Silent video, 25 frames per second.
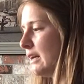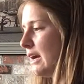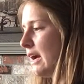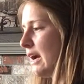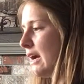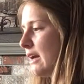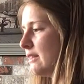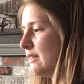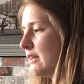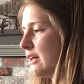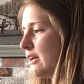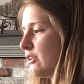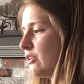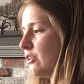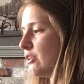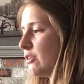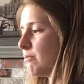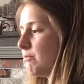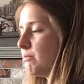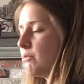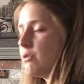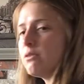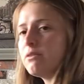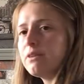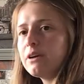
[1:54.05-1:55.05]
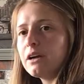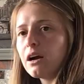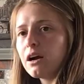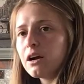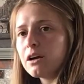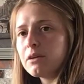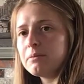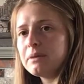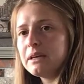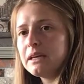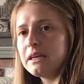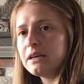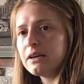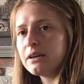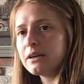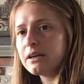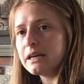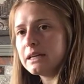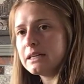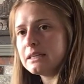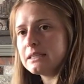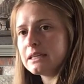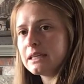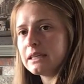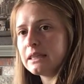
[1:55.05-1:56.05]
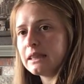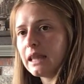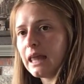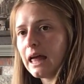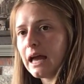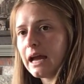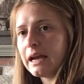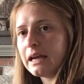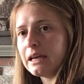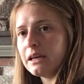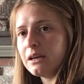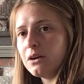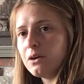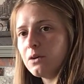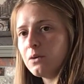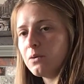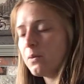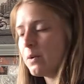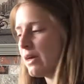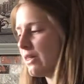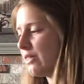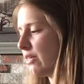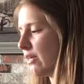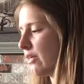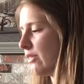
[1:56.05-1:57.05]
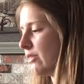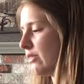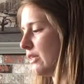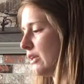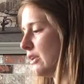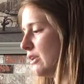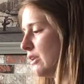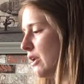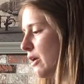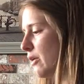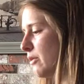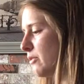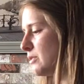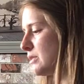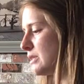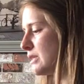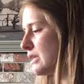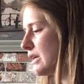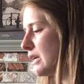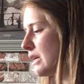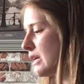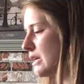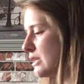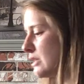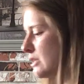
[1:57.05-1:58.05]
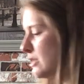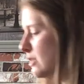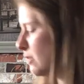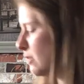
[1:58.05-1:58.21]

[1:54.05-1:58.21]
And then your moving arm here is in line with the nose. So